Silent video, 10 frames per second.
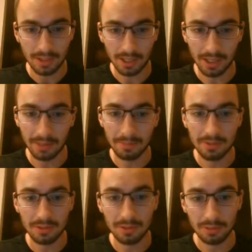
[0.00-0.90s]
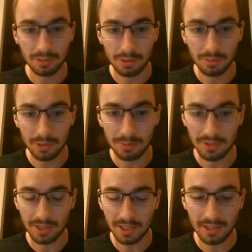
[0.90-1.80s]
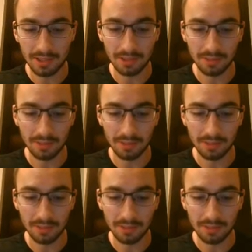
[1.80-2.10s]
times 2 meters per second,